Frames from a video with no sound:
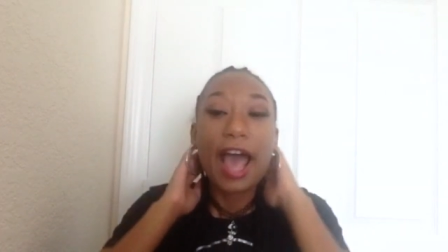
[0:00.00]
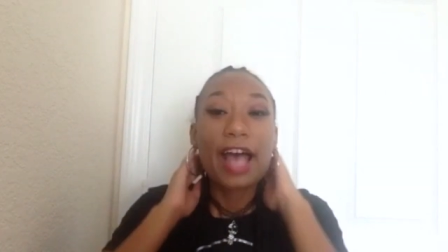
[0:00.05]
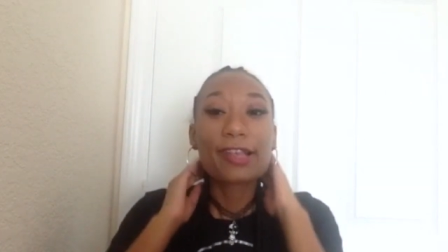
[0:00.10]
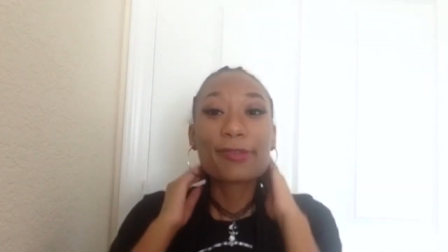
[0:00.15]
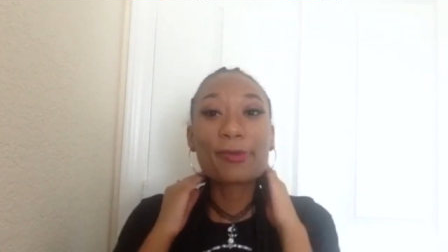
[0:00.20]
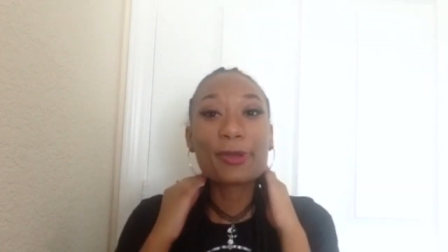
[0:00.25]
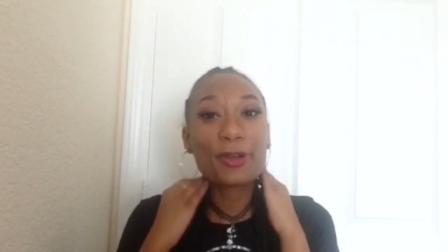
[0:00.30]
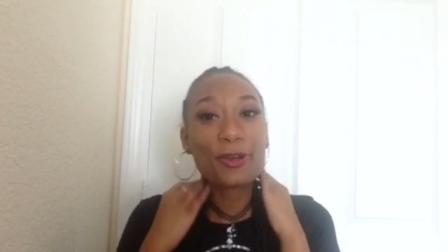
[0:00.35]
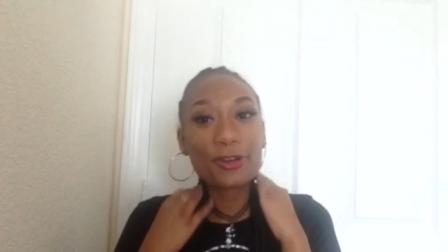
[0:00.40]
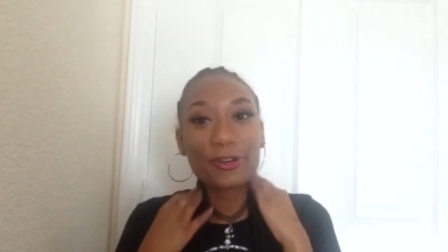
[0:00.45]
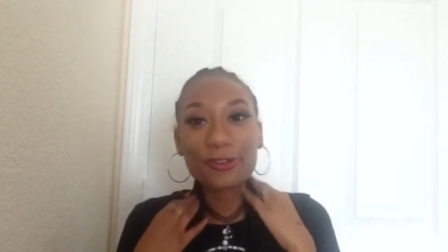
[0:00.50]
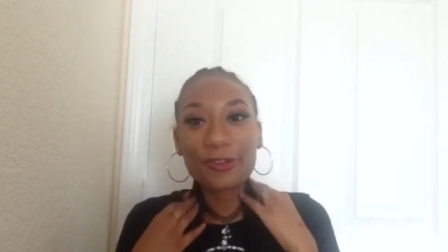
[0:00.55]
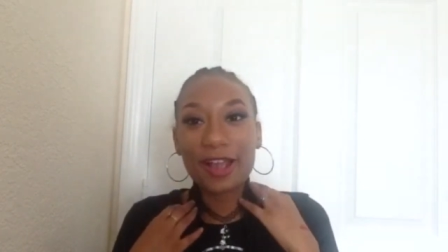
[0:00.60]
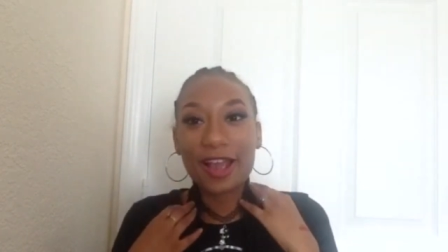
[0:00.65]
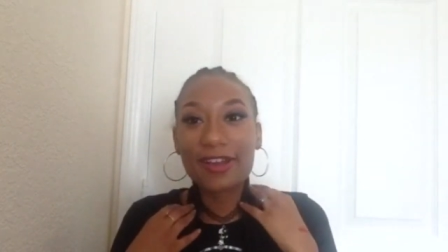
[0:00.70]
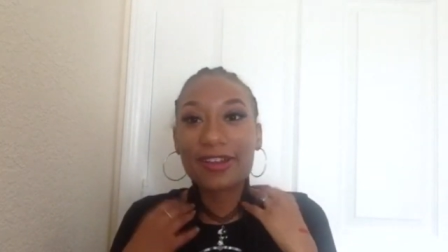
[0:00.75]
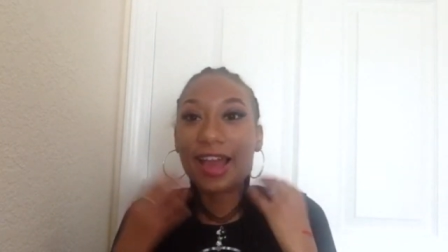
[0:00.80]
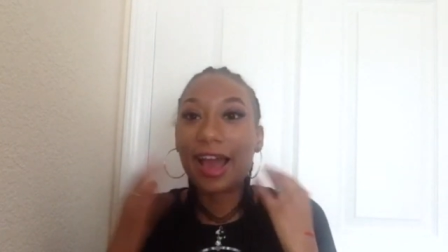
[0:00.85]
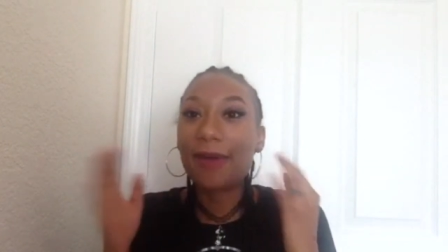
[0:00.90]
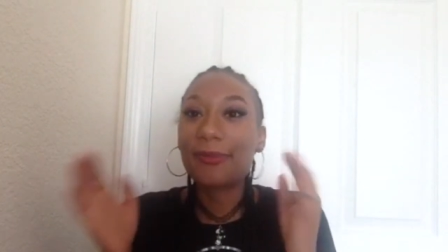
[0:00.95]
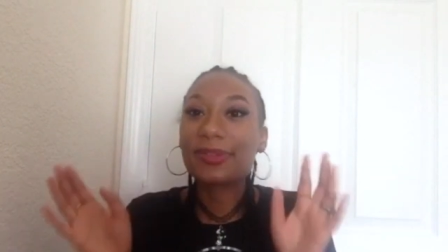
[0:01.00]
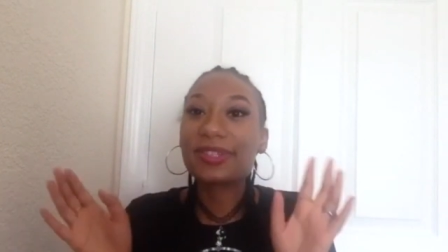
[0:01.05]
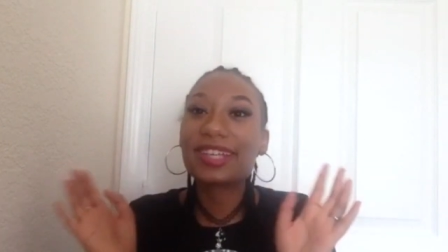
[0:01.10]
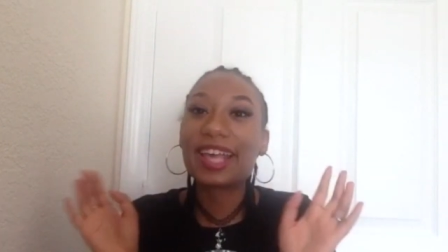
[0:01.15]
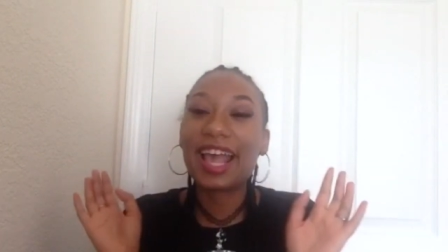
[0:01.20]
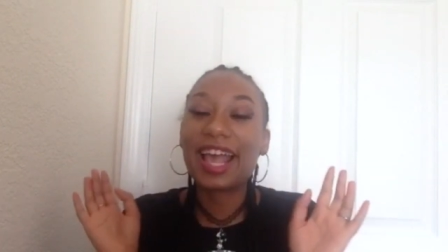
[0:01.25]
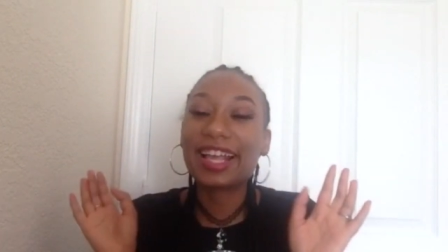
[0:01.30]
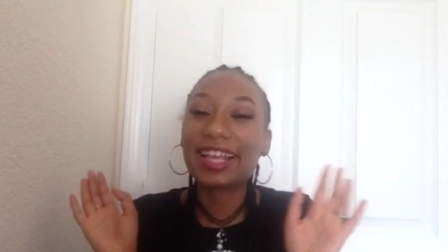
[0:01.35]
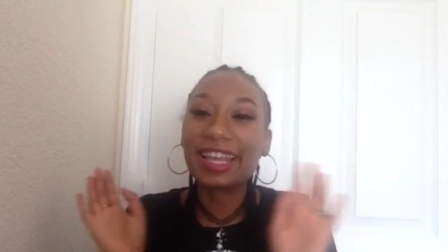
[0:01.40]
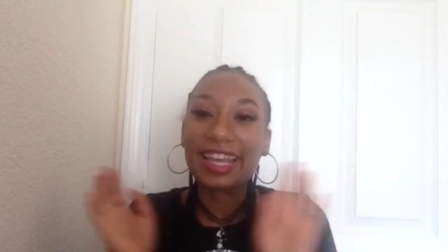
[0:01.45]
It's been going around. I will
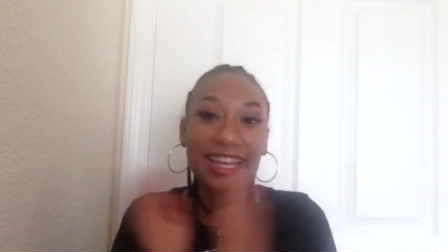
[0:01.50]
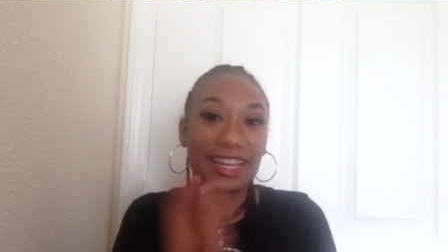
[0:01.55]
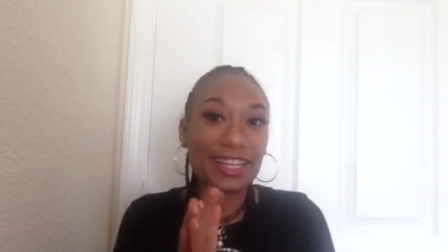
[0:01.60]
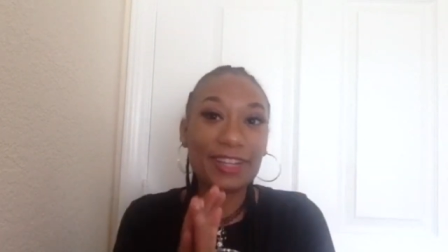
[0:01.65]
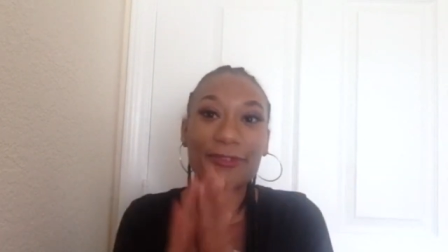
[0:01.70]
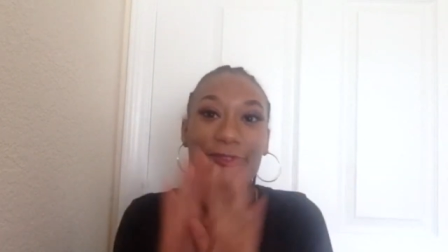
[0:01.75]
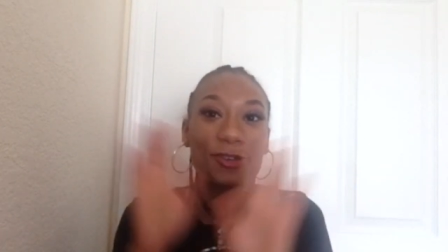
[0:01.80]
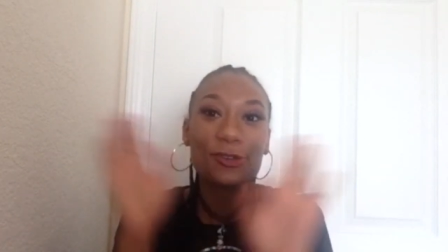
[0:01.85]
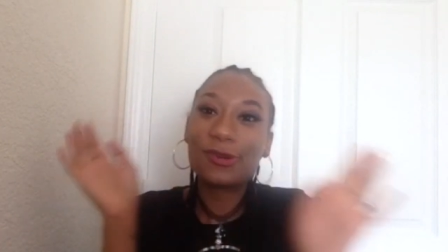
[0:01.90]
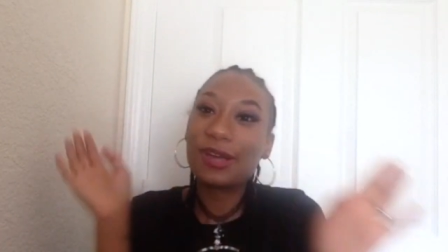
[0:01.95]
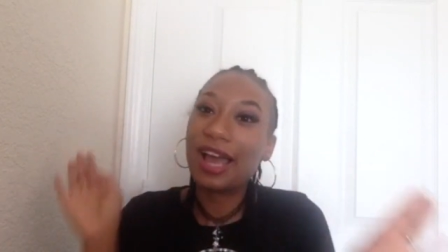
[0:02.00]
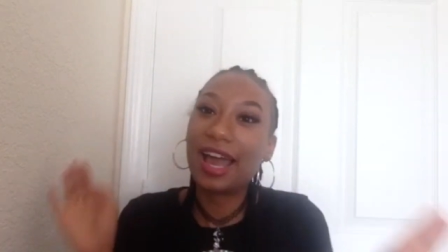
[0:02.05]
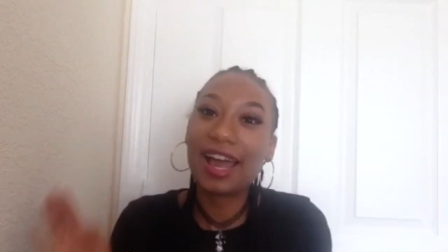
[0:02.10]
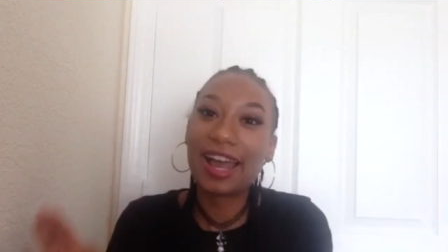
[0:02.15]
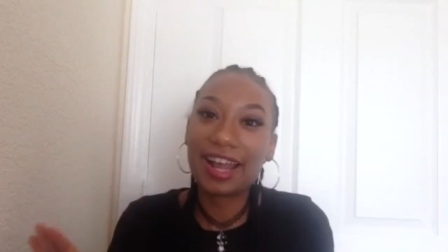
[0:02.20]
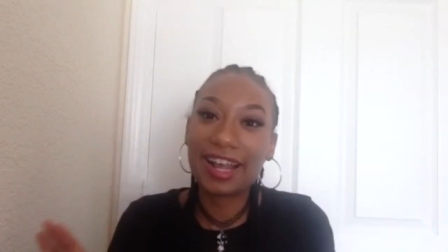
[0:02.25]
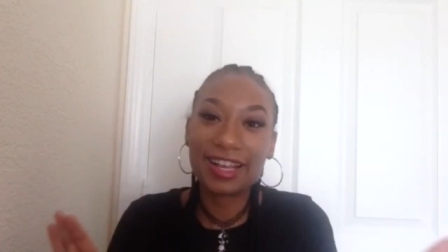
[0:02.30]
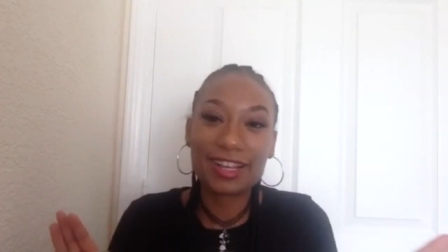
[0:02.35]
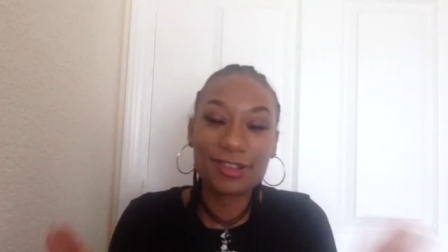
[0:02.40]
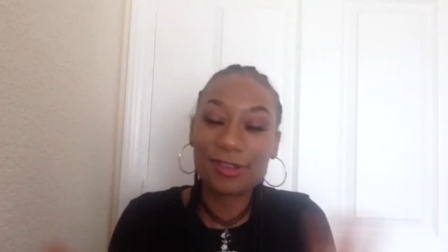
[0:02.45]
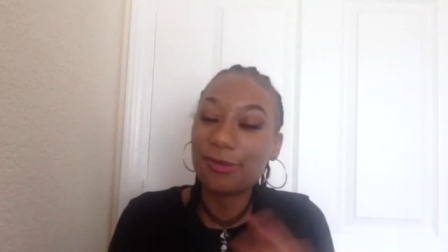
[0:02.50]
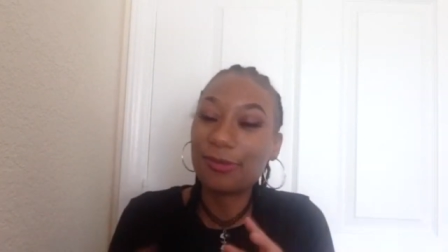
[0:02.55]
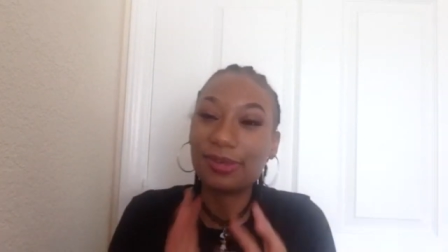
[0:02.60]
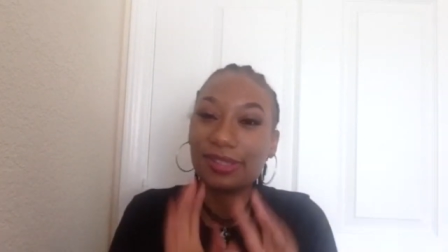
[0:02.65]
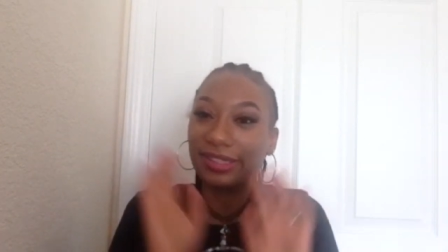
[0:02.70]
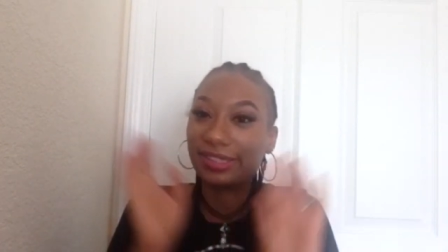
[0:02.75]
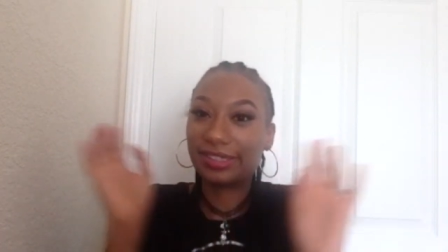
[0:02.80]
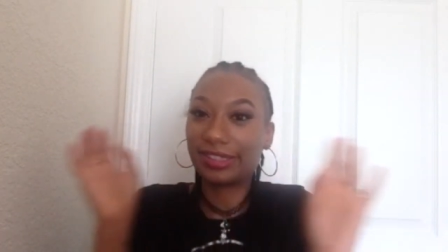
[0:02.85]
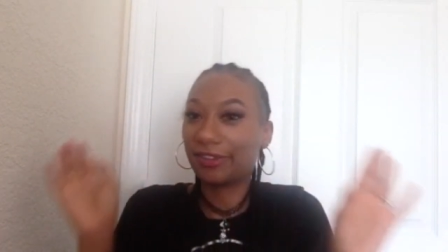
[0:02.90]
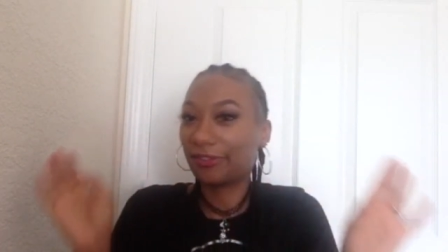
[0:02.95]
tag any of you guys who
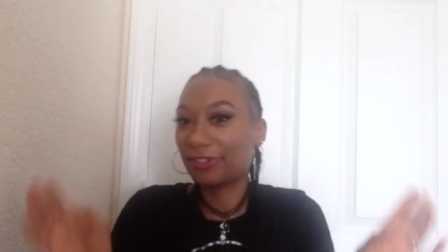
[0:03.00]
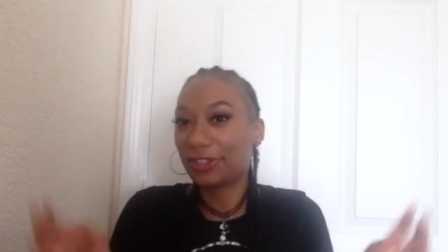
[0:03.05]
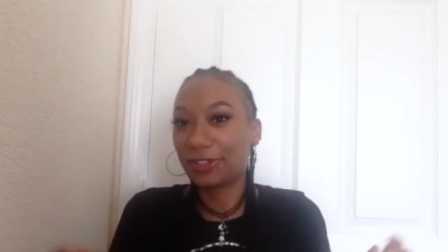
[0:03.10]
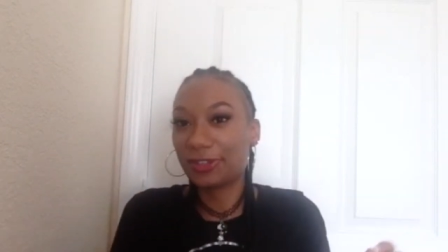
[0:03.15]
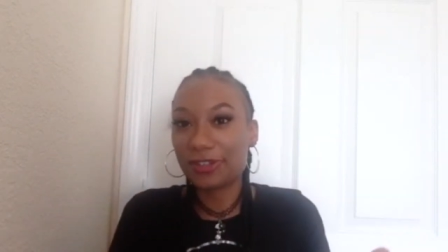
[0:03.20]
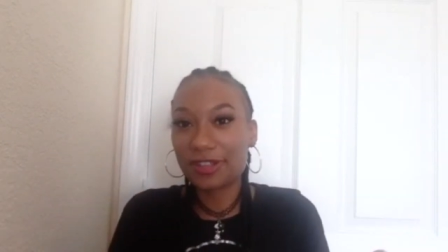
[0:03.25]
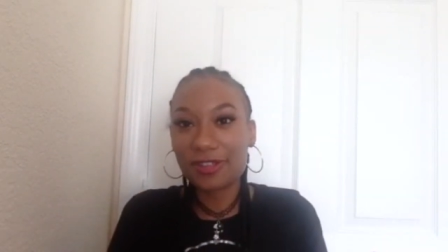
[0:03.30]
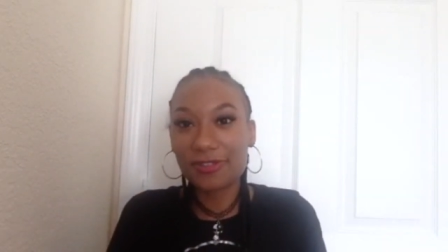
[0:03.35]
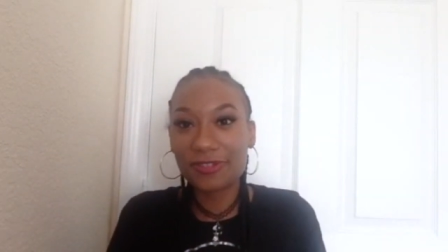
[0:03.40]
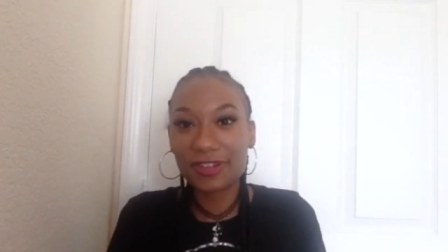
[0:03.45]
would love to do this